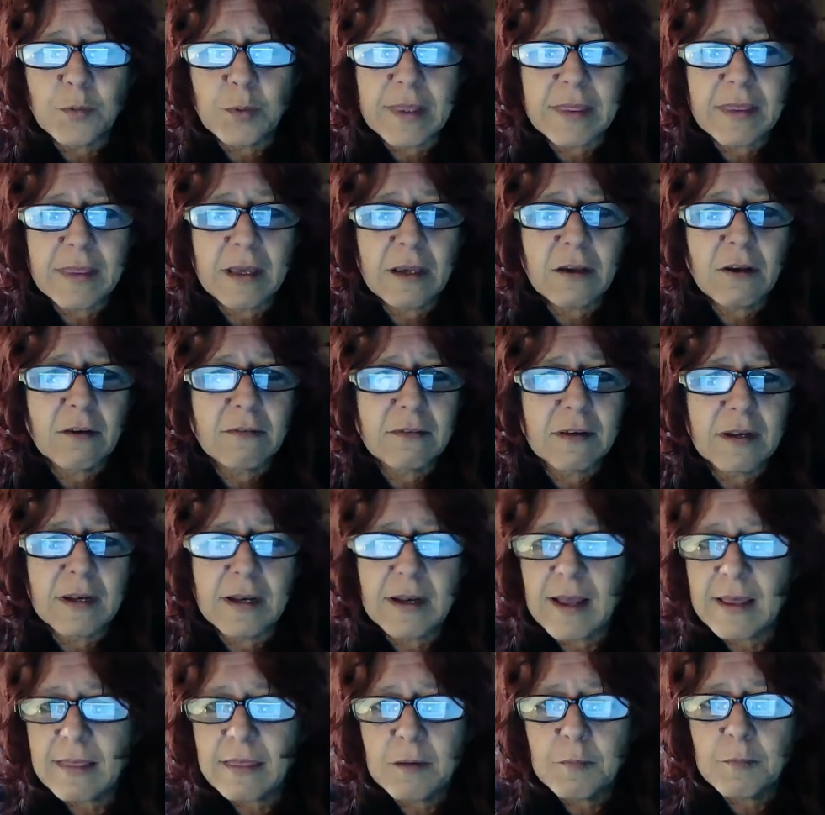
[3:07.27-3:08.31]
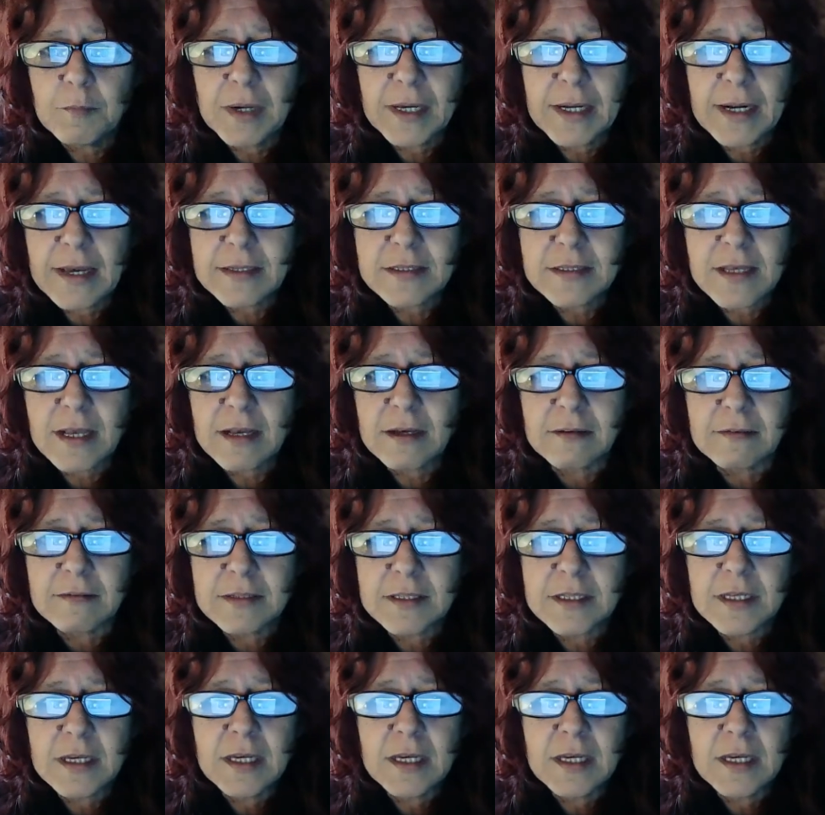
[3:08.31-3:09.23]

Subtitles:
We think of nothing but ourselves.